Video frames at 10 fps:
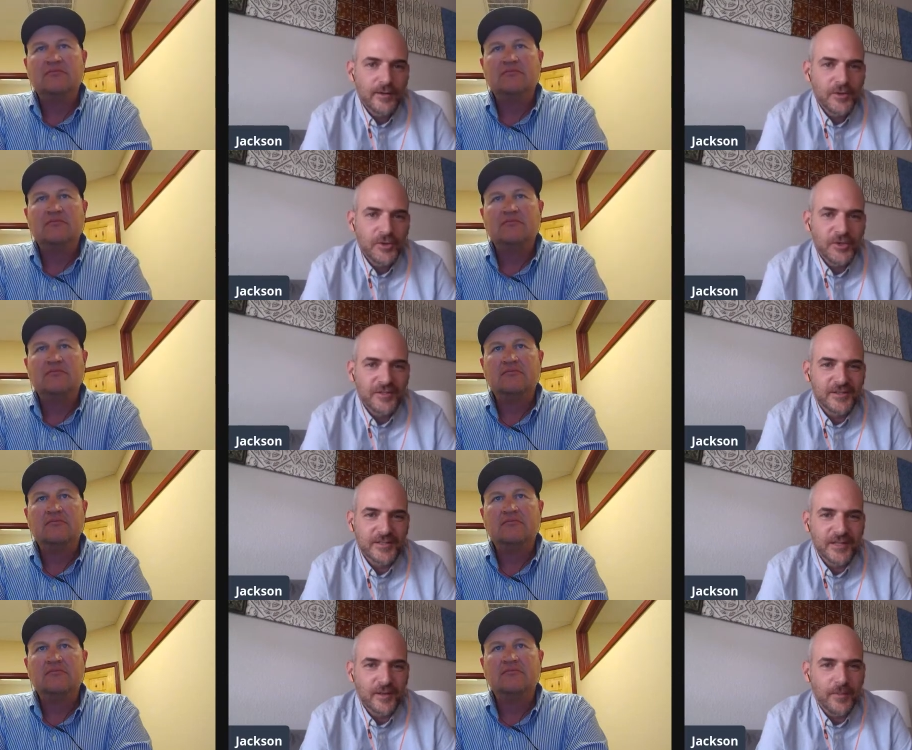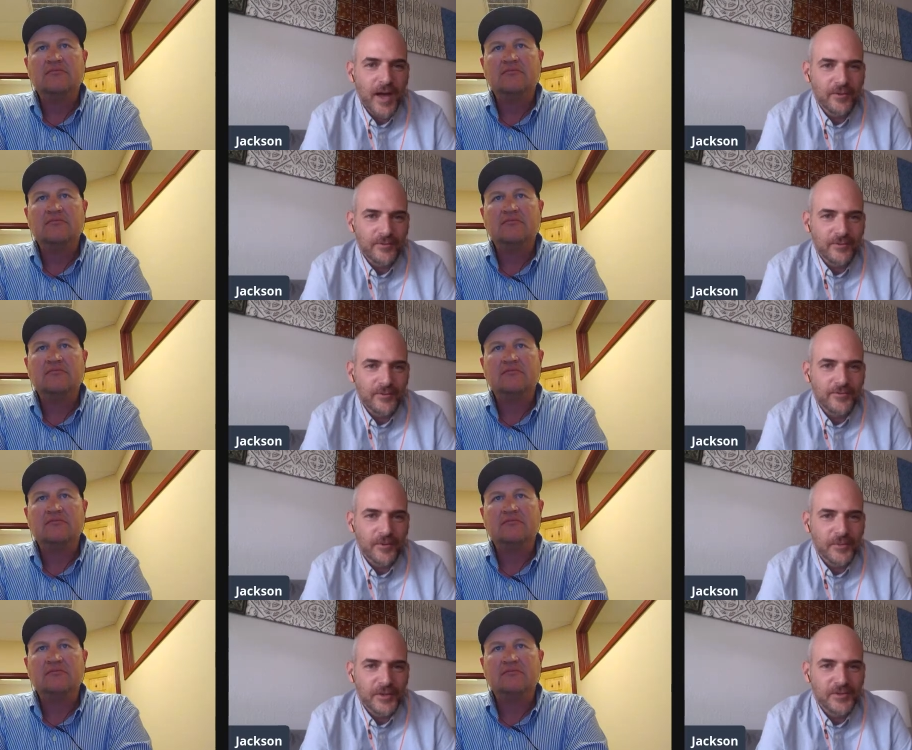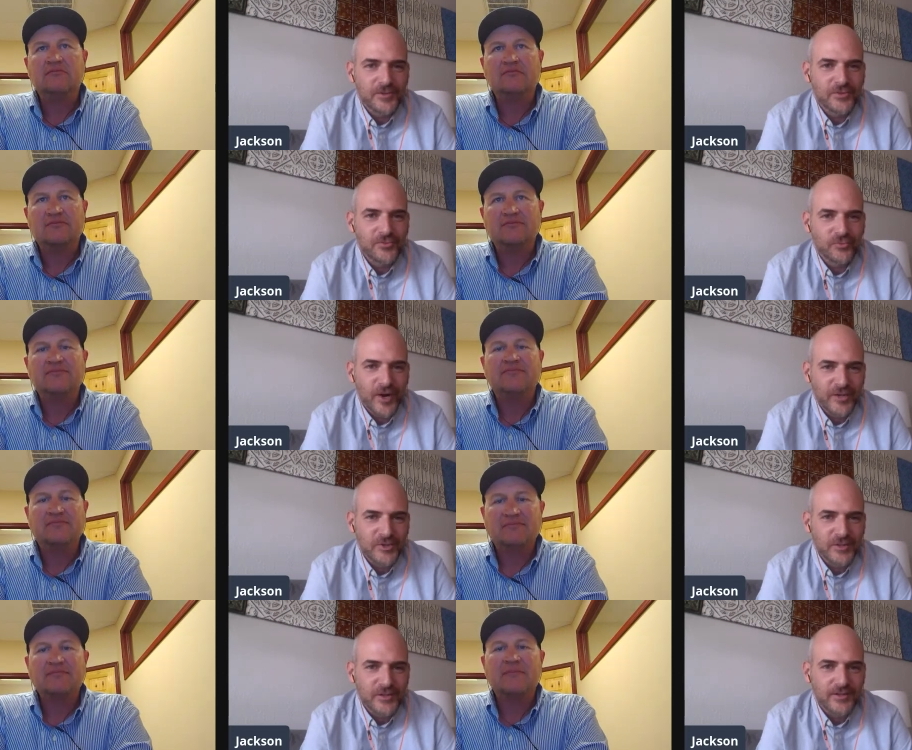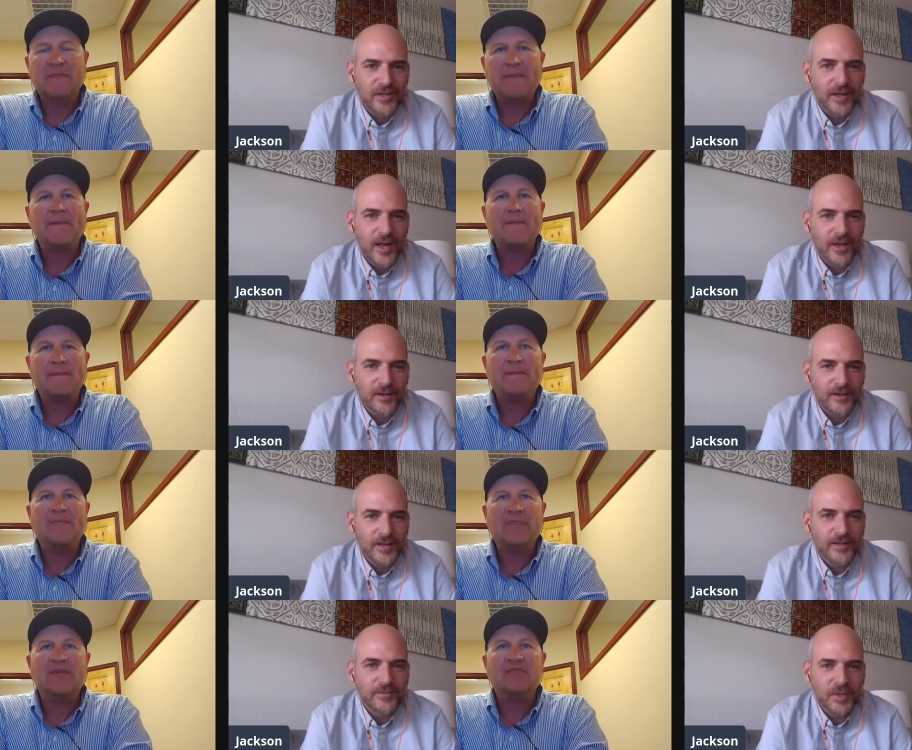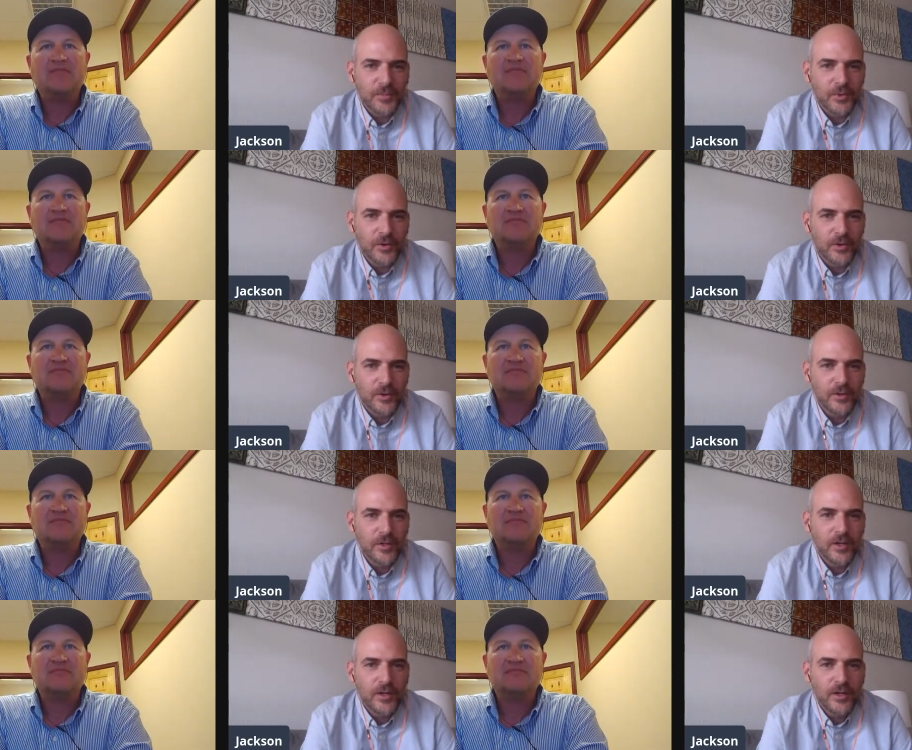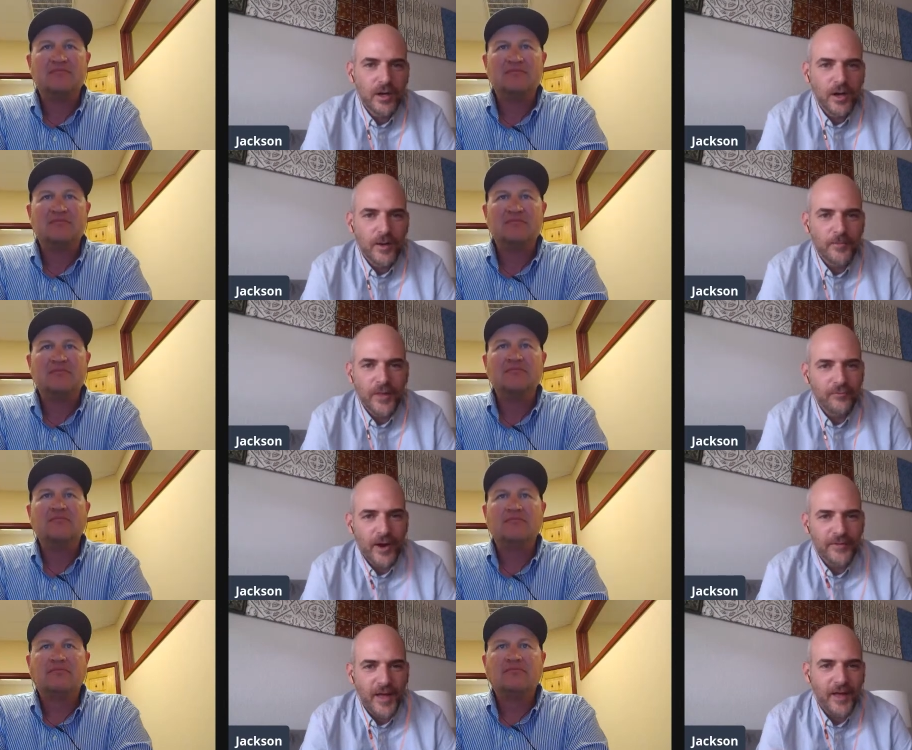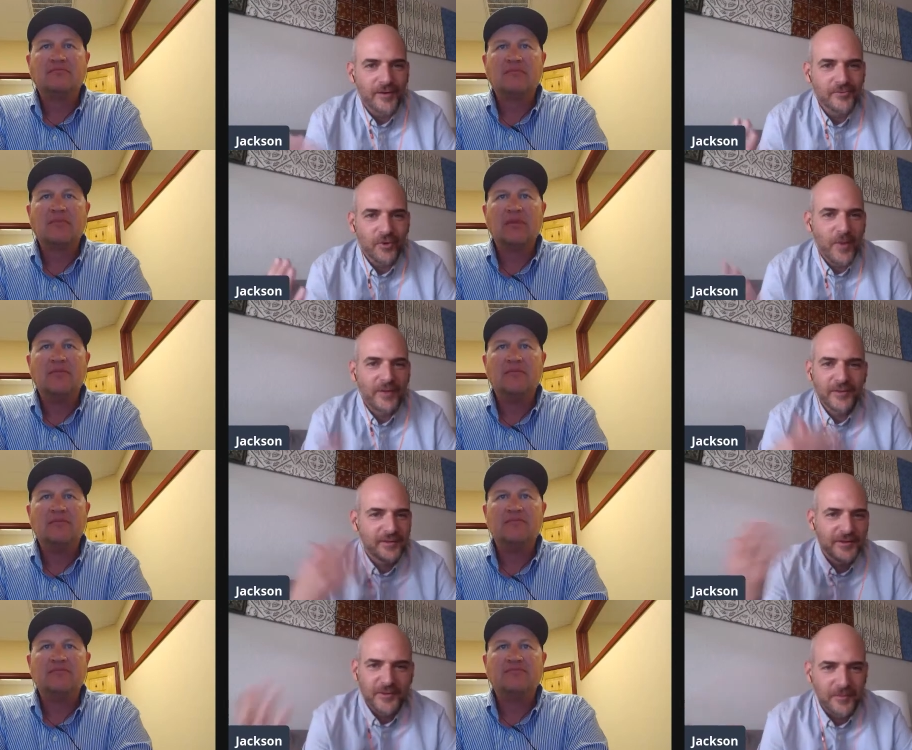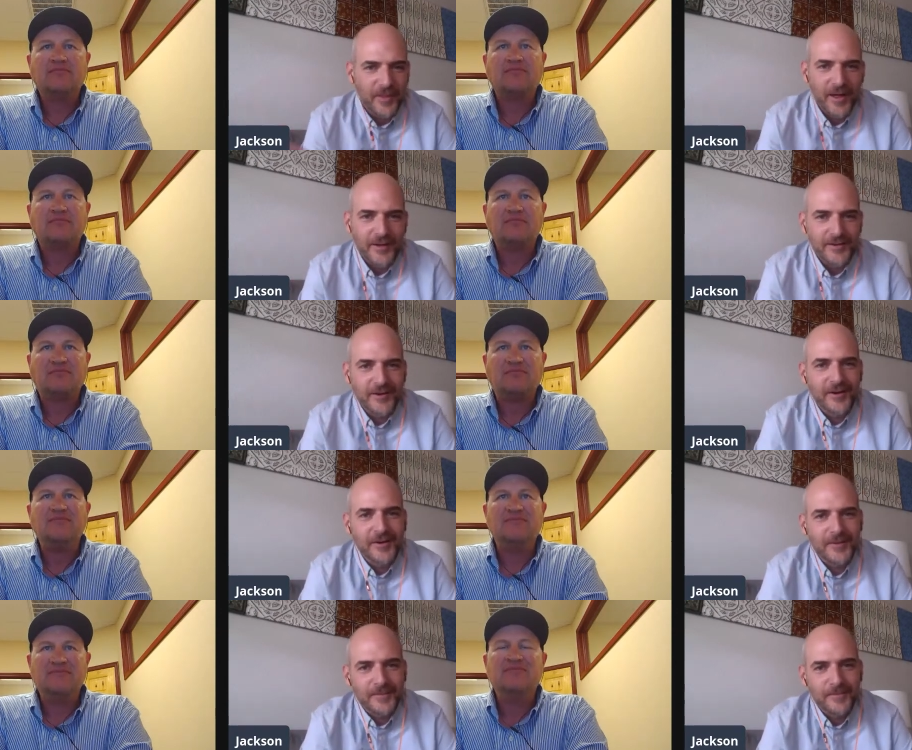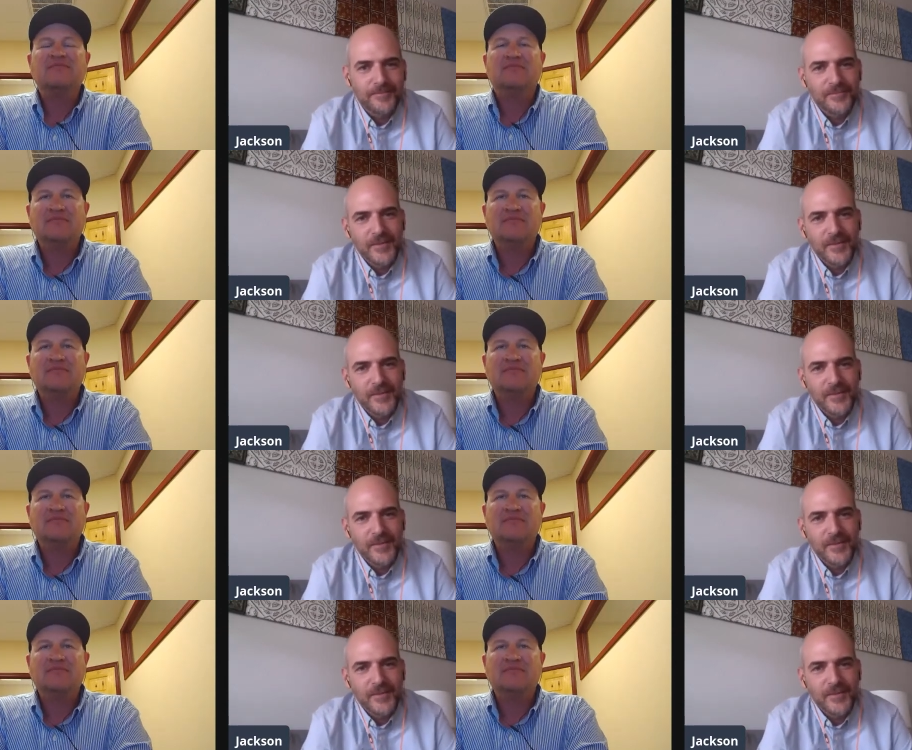Speaker 1: you can see the mountains from these ranches, and, and it gets people um, that right that romanticism that um,